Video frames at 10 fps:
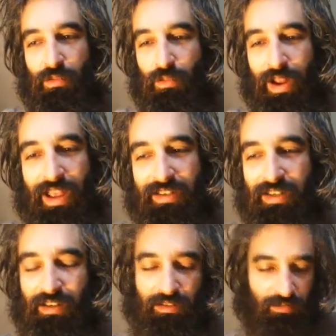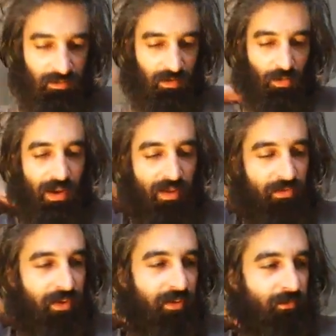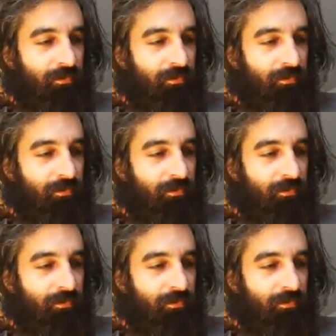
ranting and raving.